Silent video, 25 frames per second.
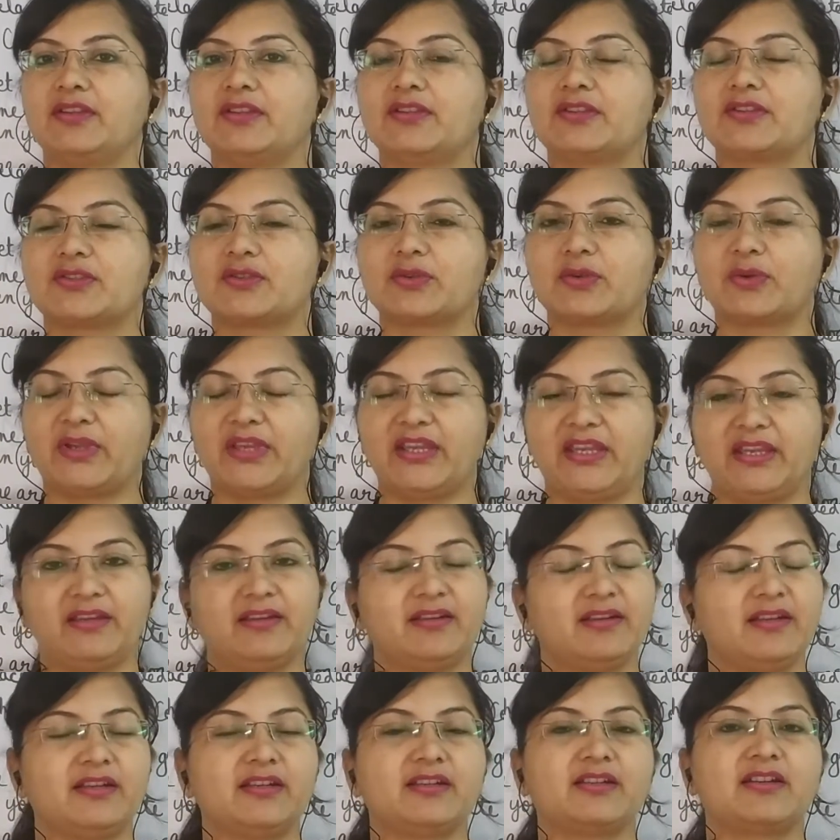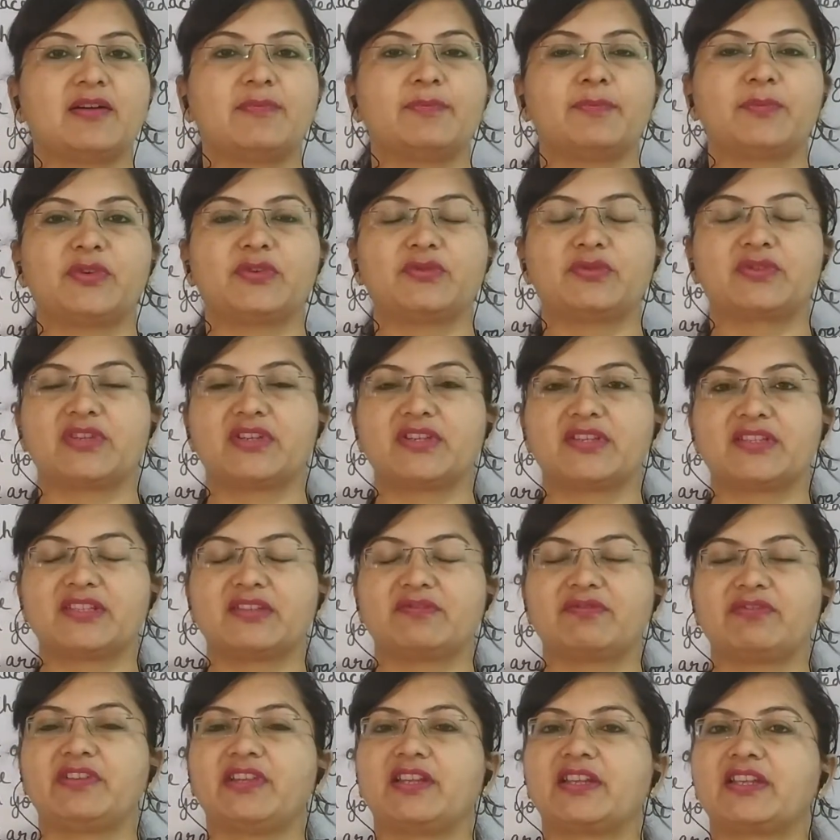So here in computers,
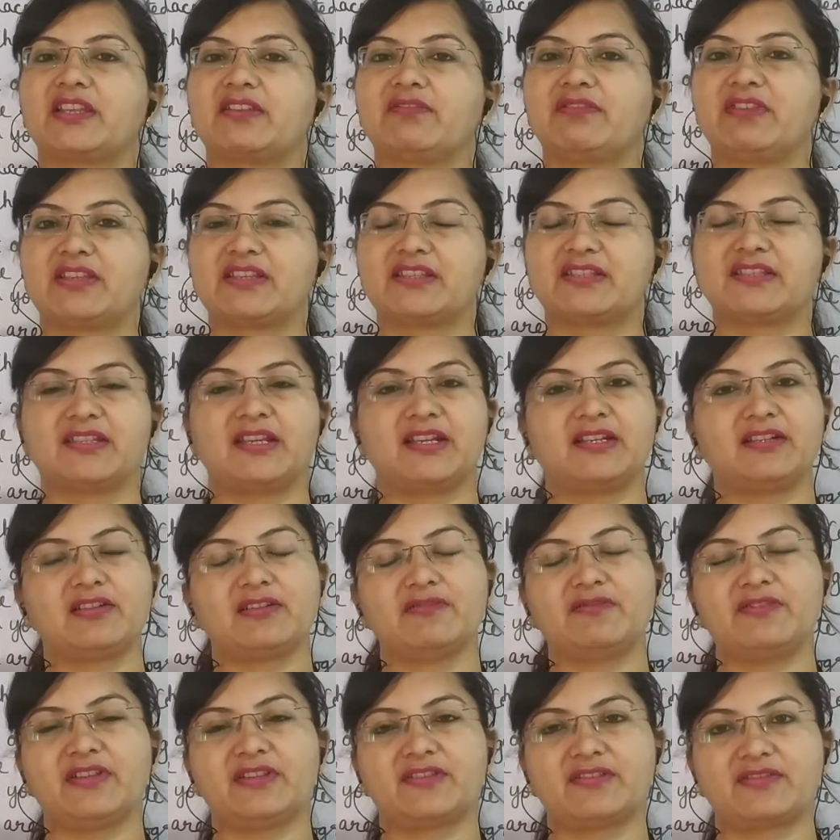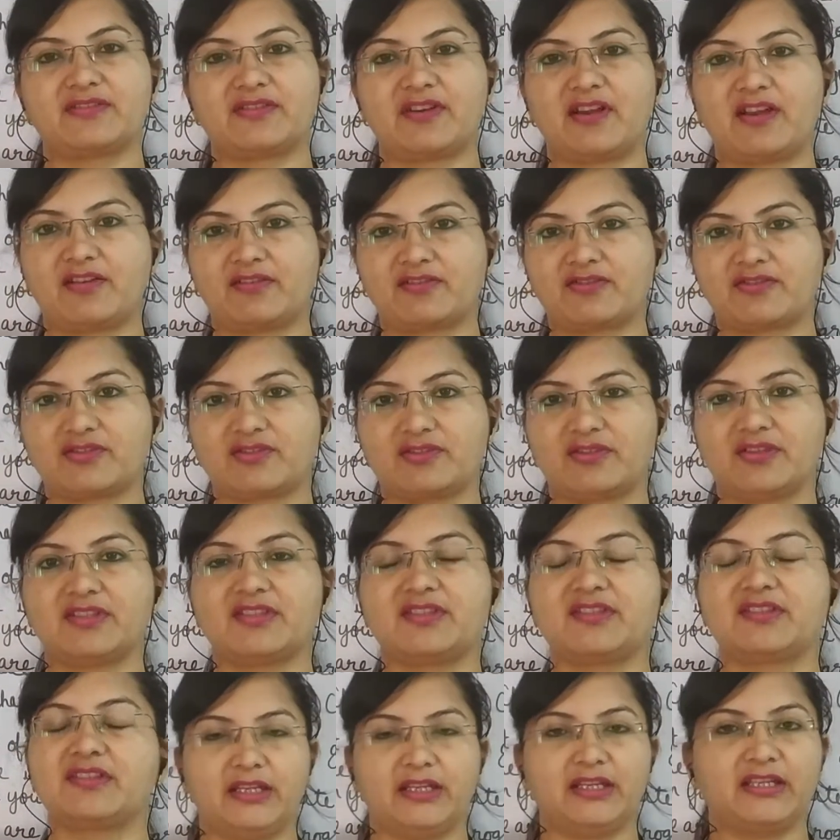if you are giving set of
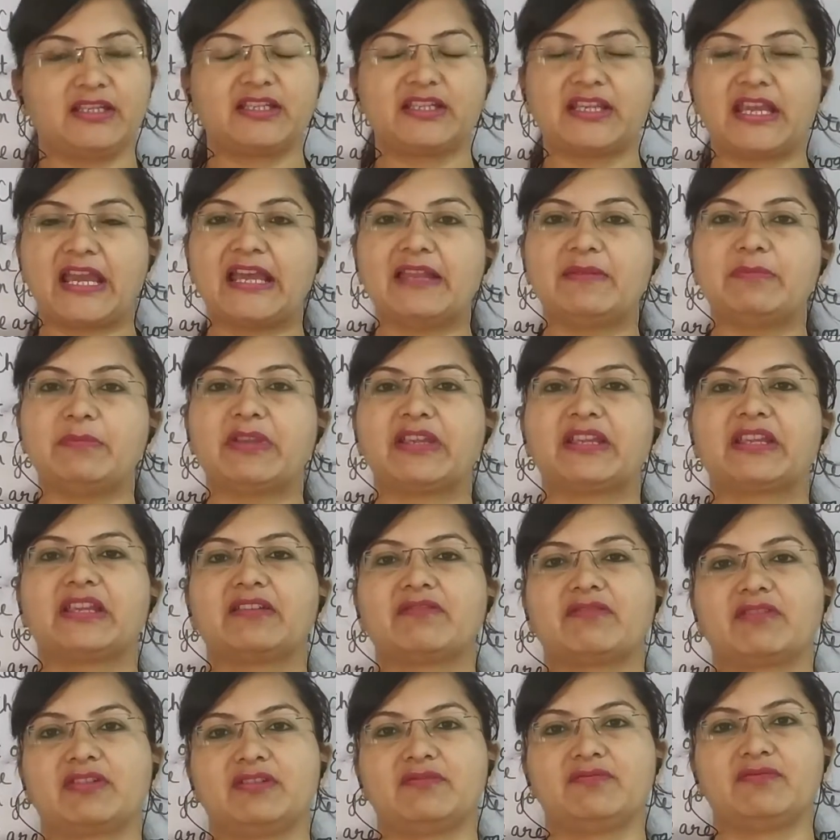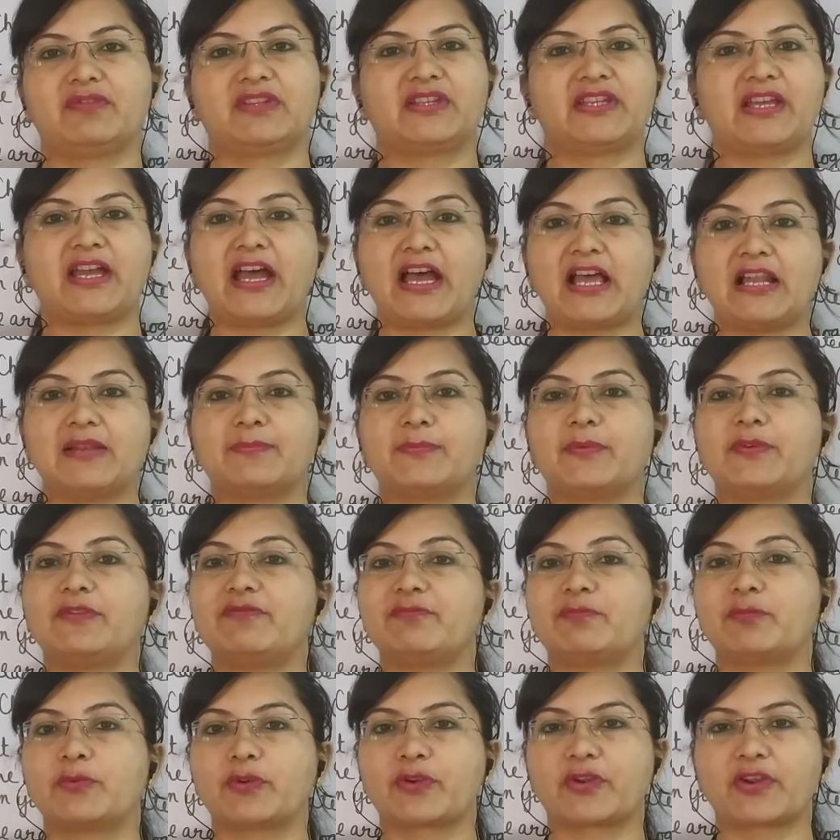instructions, it can be given with the help
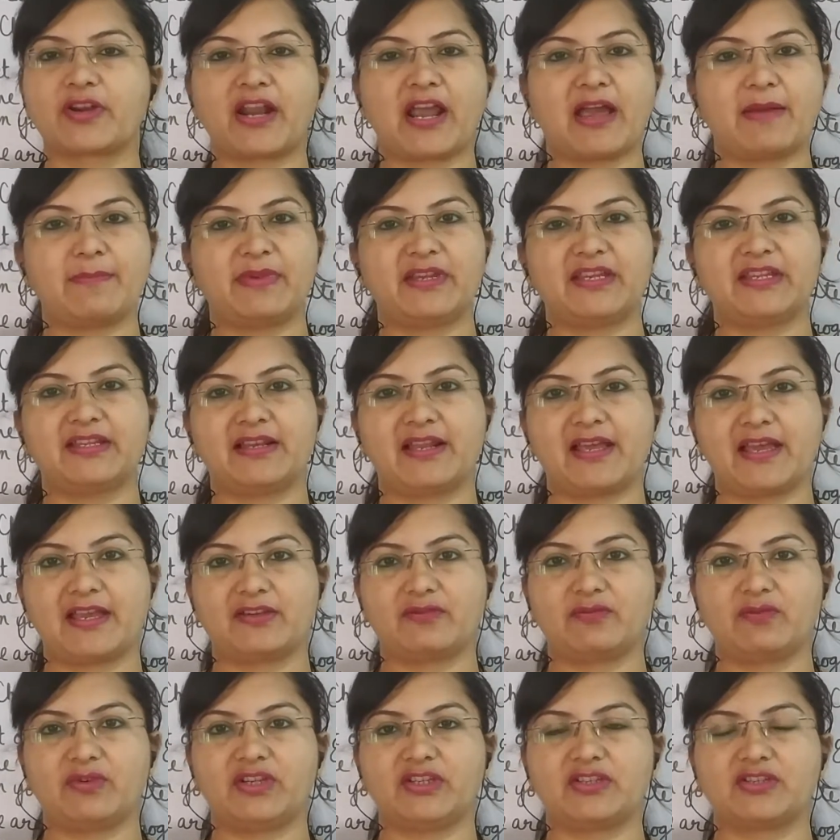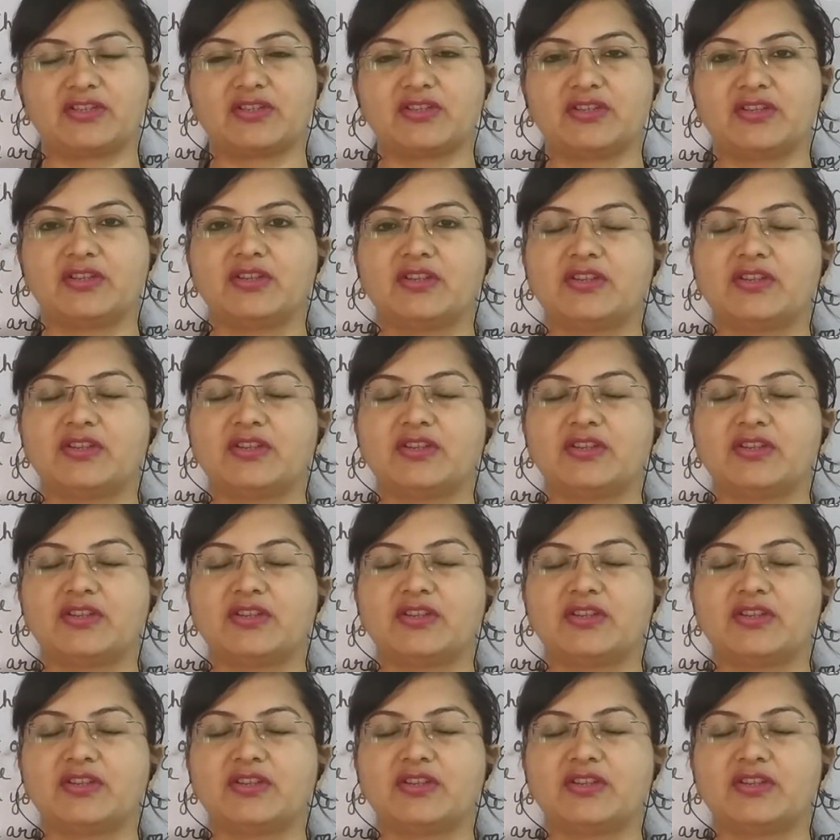of programming language.